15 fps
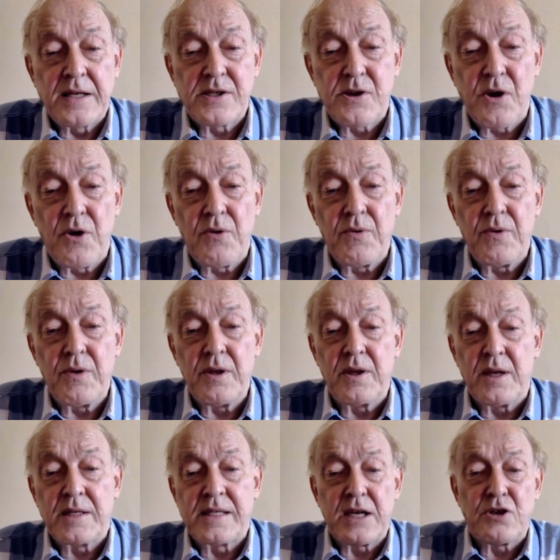so
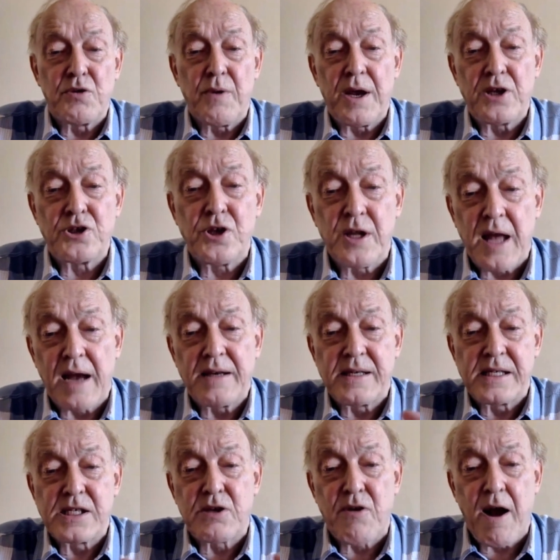the situation I
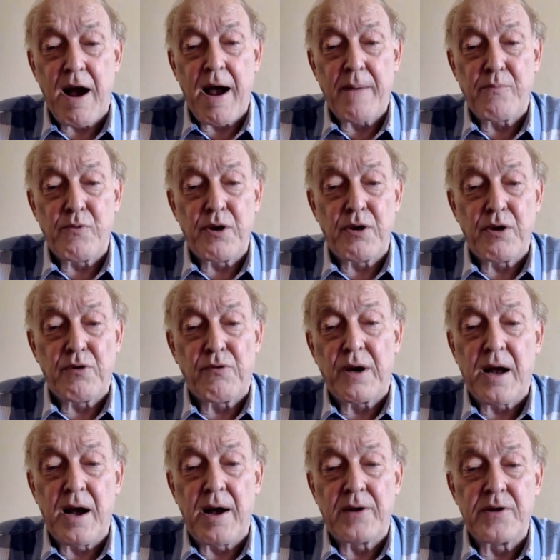described with
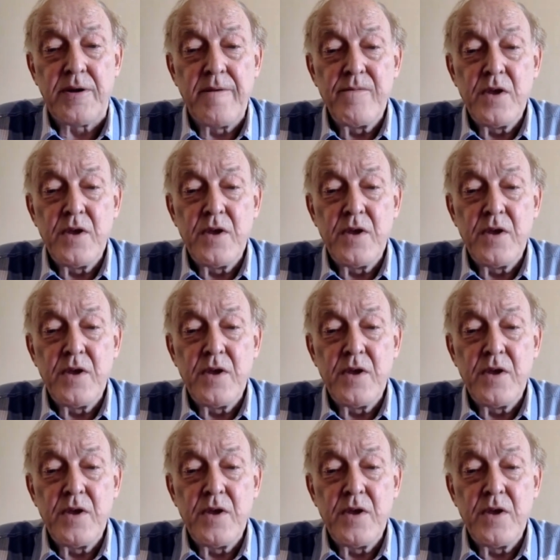regard